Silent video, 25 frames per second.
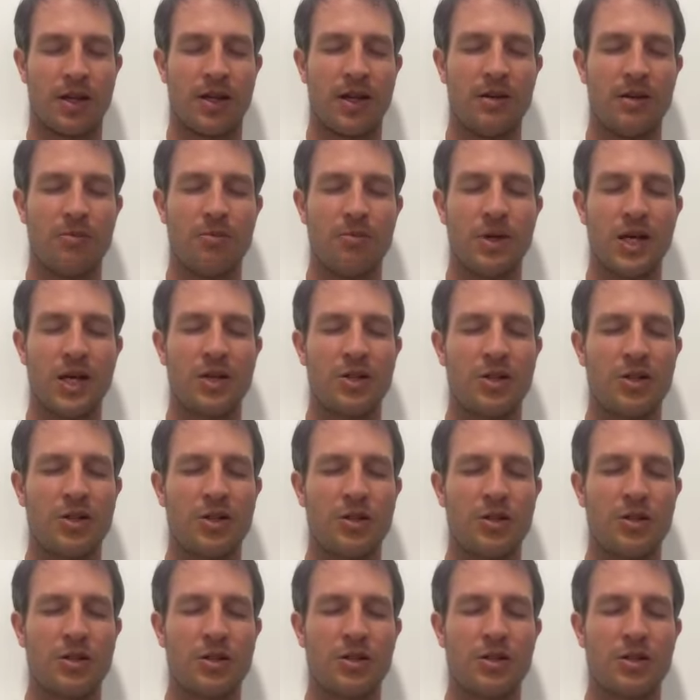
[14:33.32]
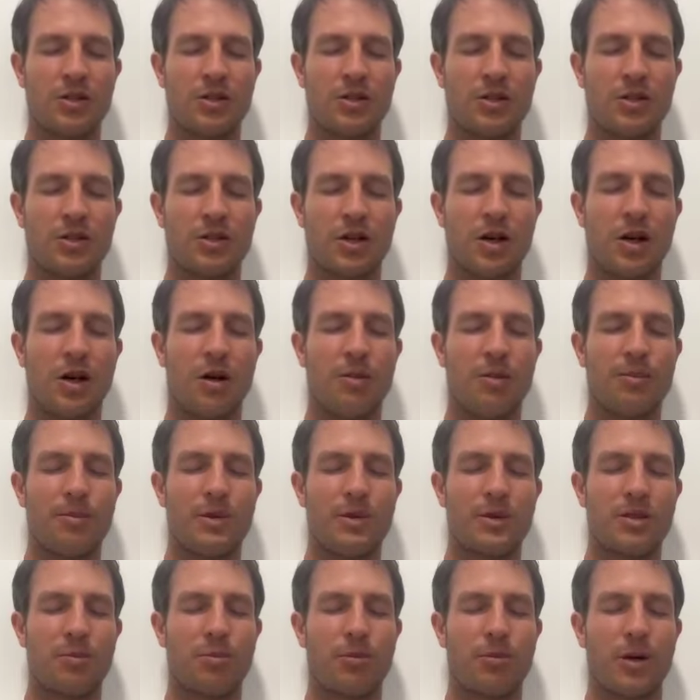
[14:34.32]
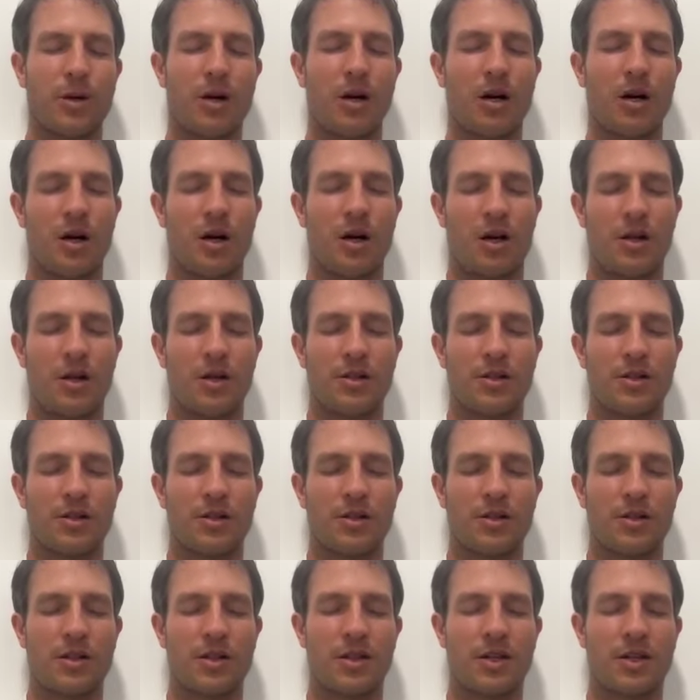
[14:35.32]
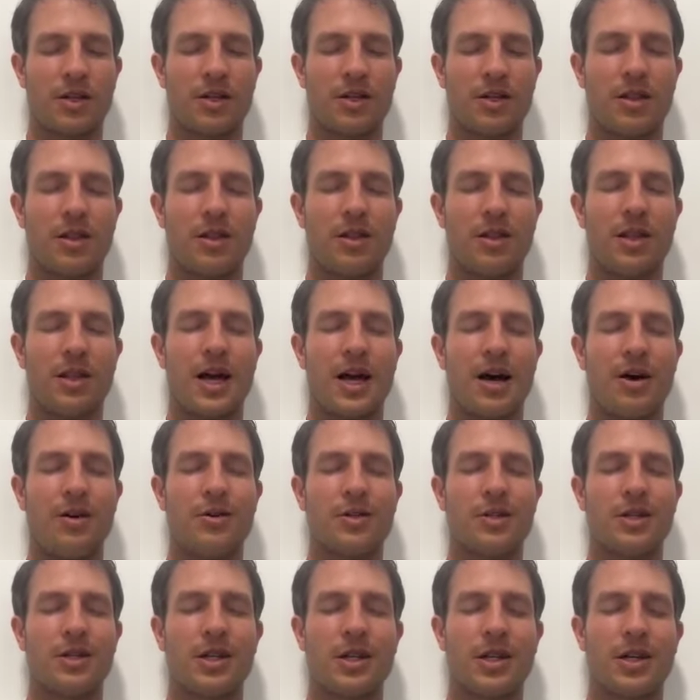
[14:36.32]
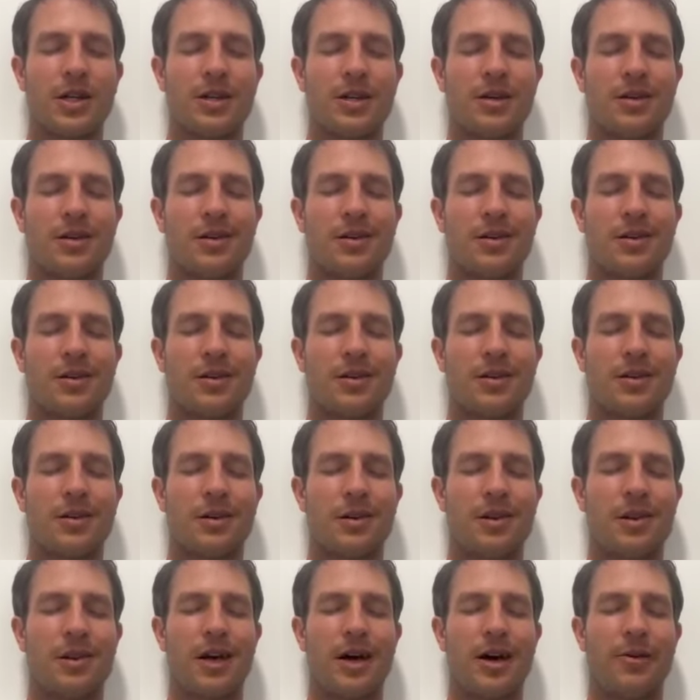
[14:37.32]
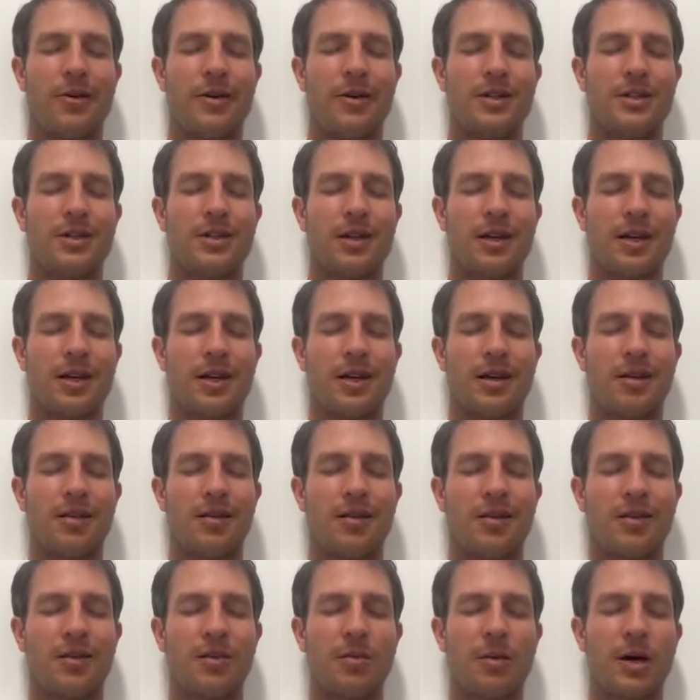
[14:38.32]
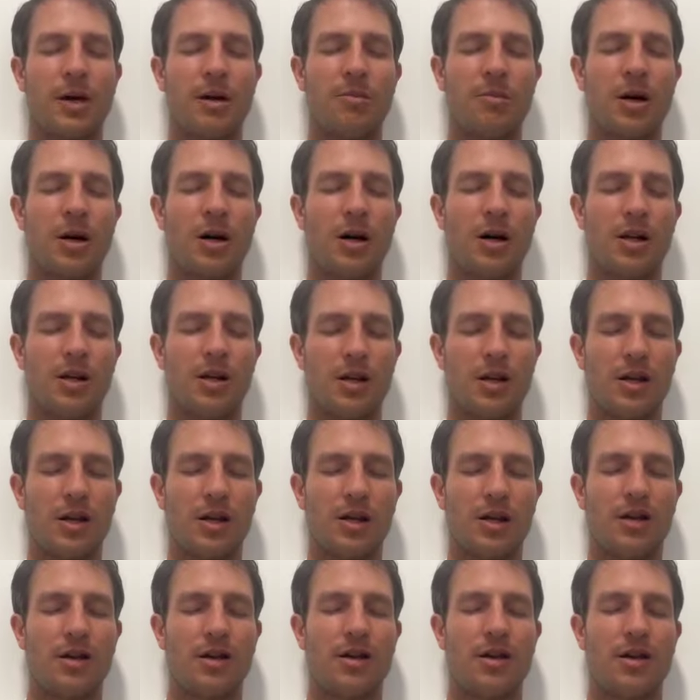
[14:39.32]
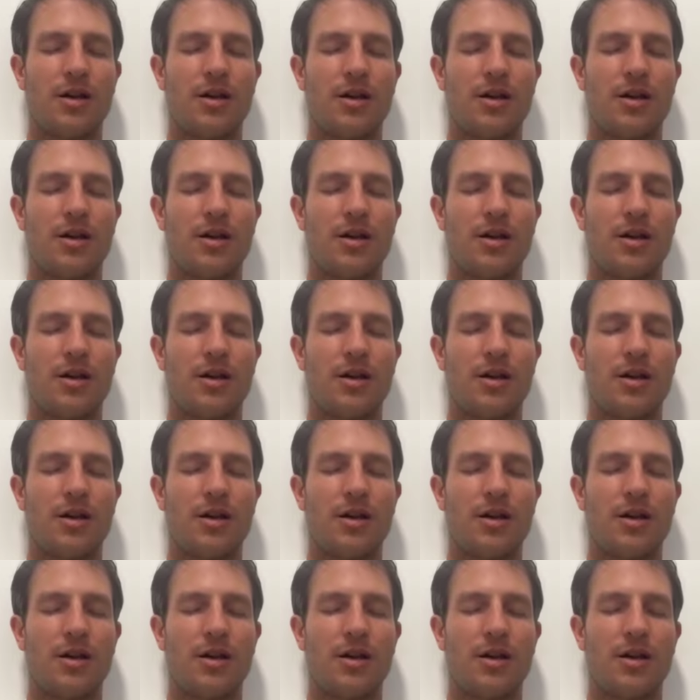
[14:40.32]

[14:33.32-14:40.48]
And I make sure to stop, to pause, and allow it in, allow it to enter my body.